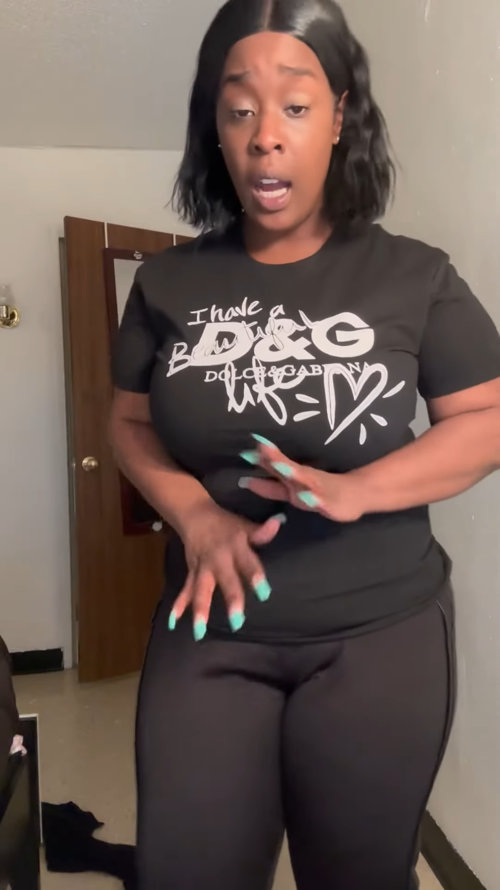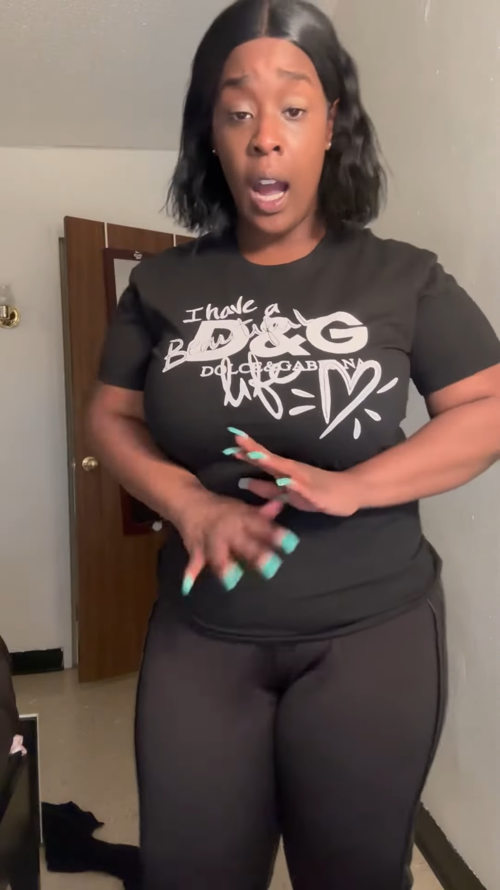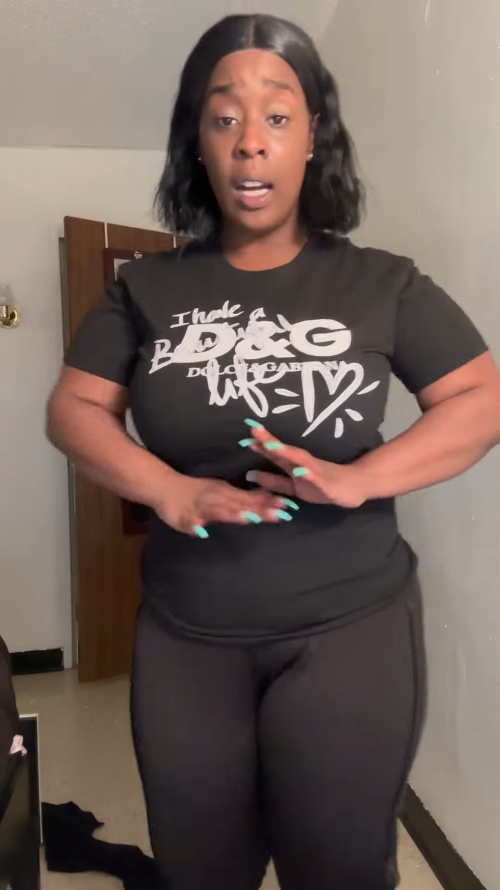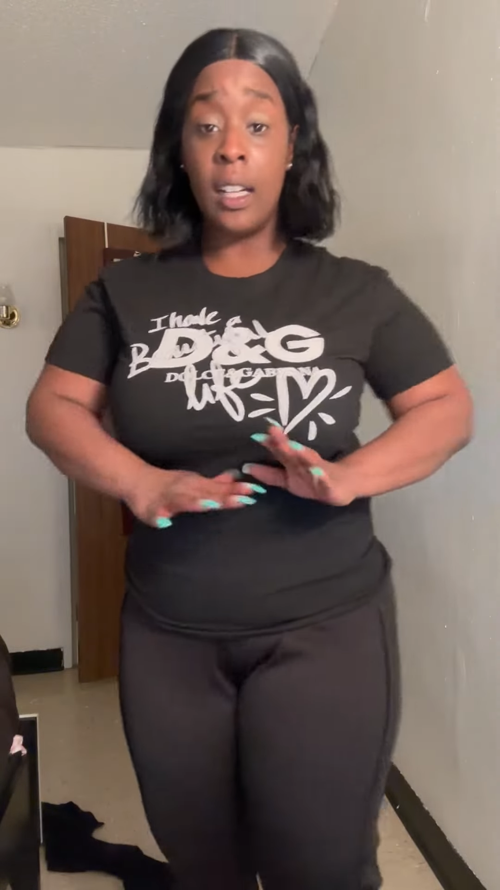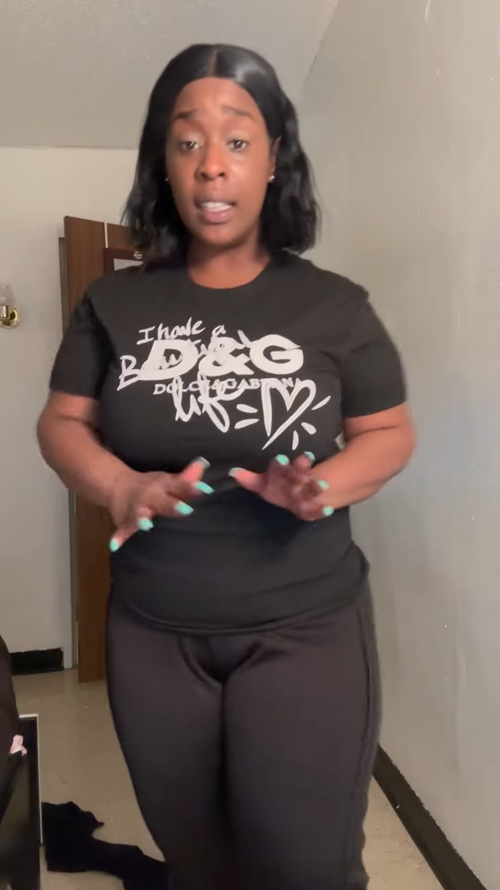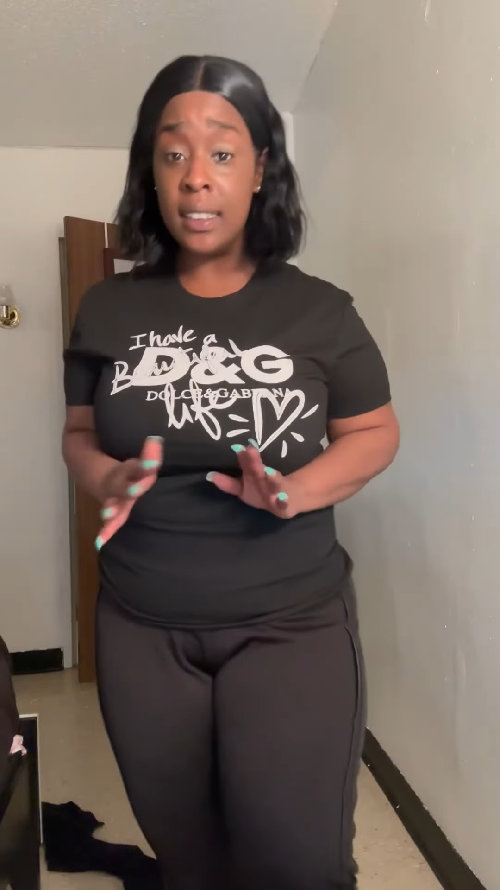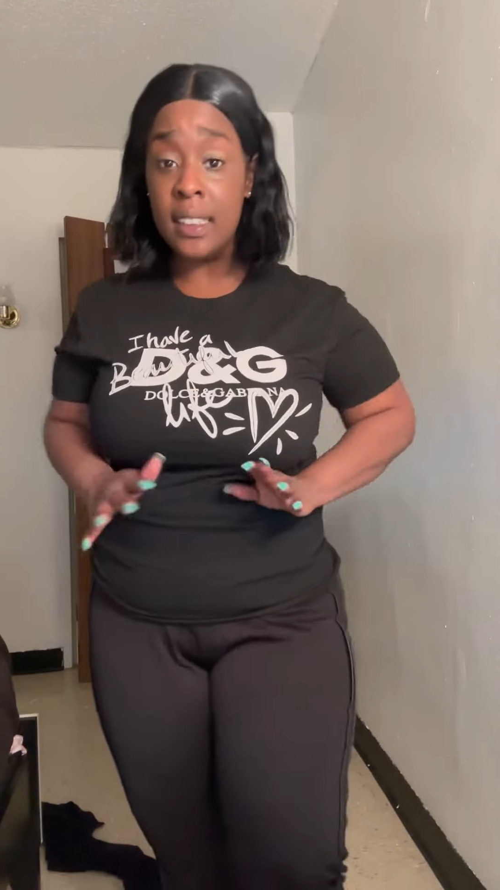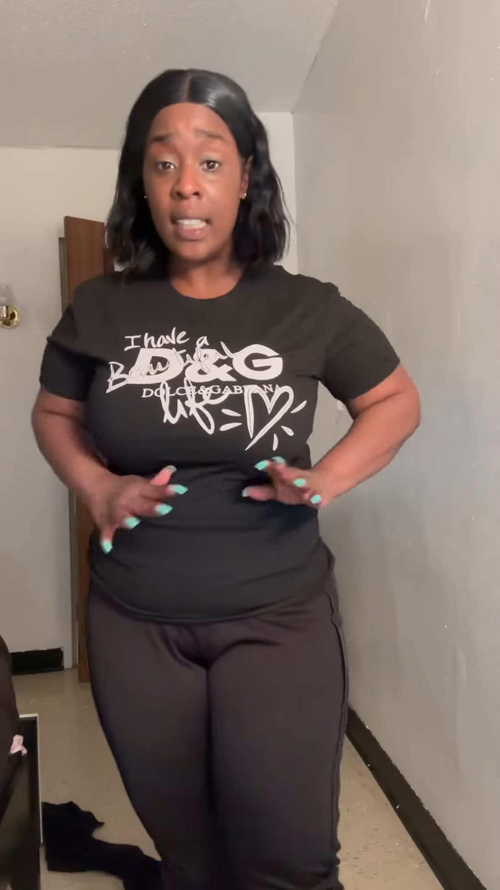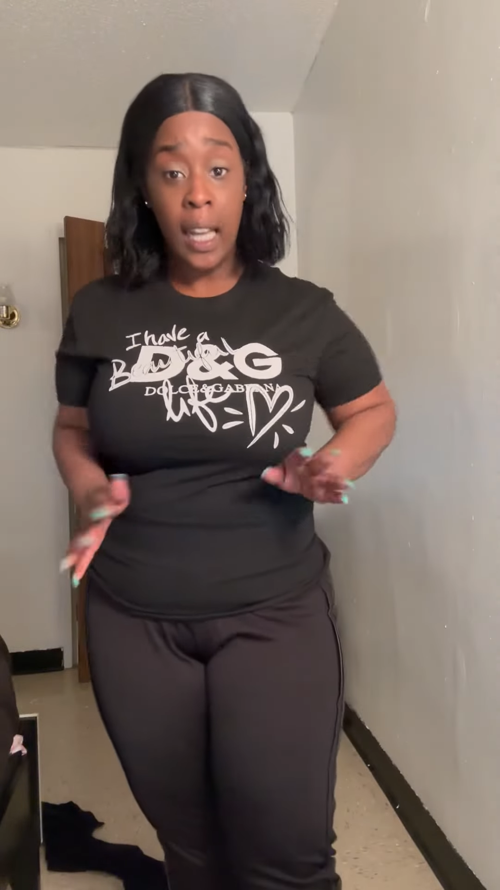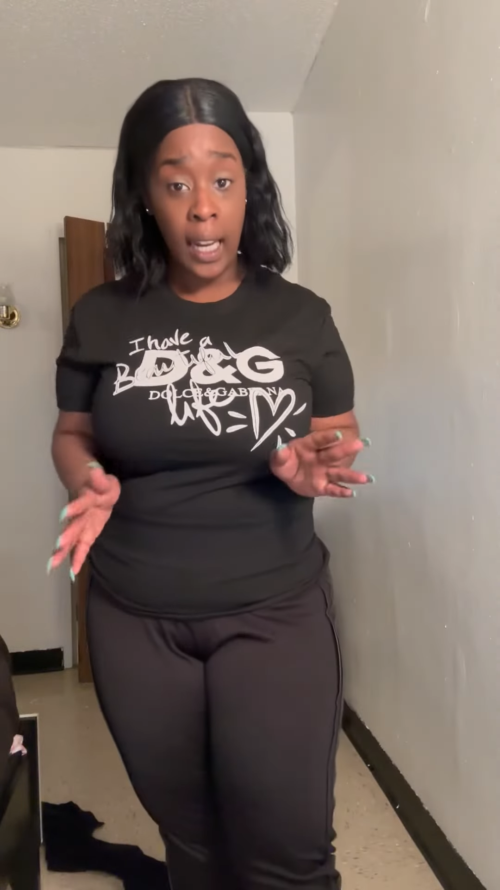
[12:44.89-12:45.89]
a good
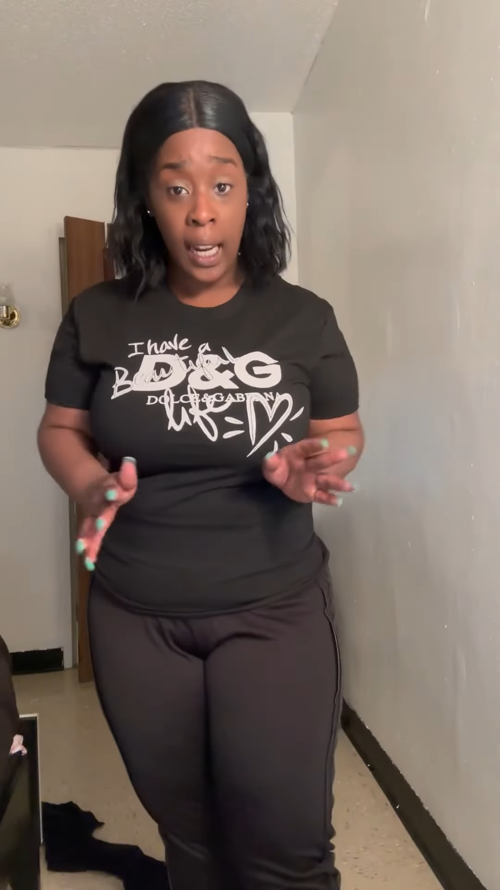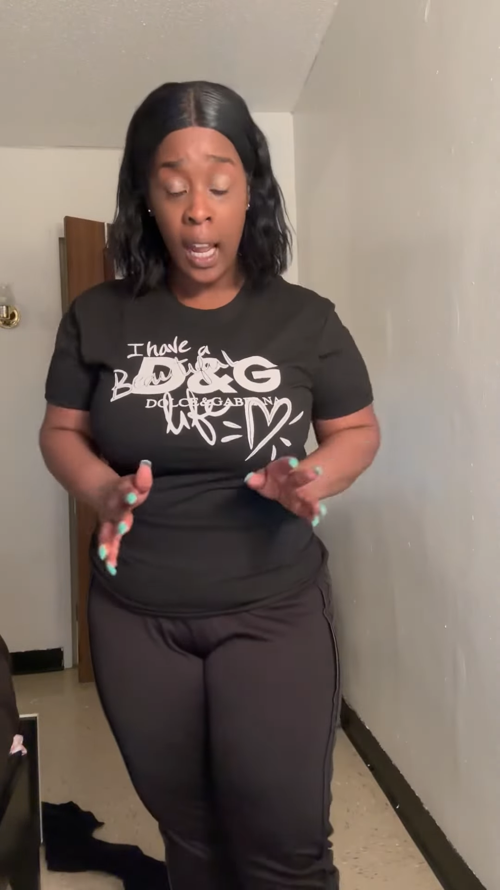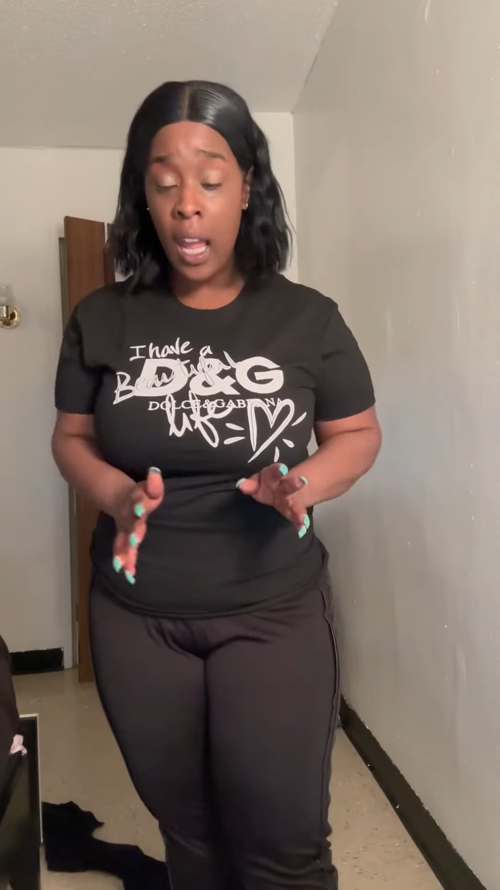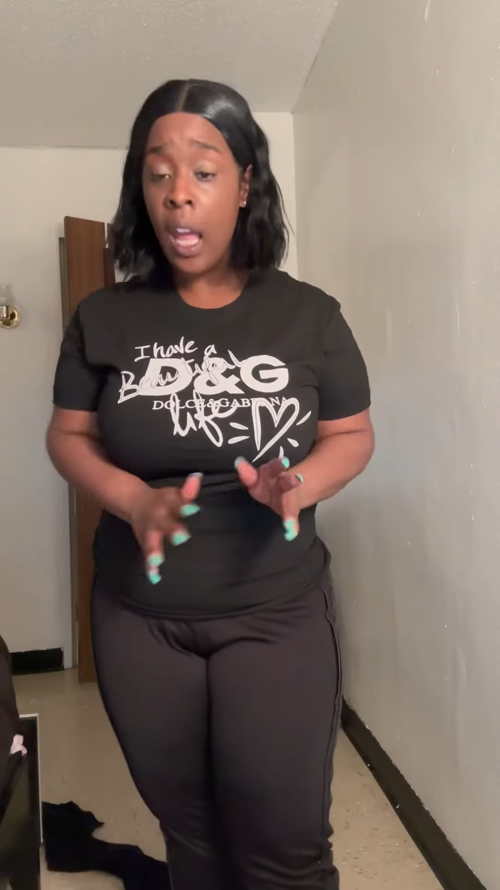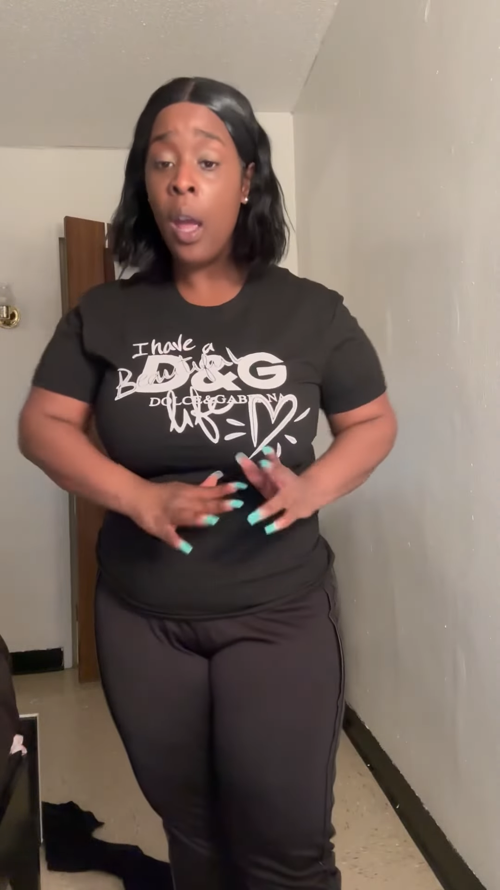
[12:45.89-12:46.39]
tee